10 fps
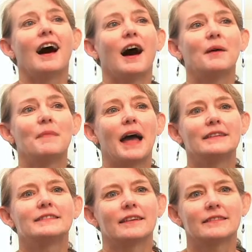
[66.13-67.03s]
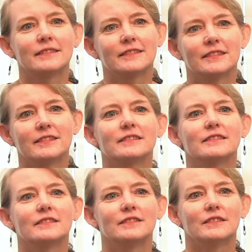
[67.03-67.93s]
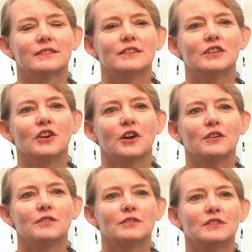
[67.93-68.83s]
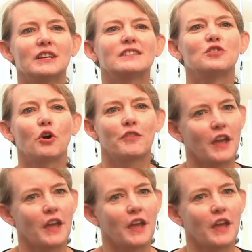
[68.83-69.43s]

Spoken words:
and doesn't knock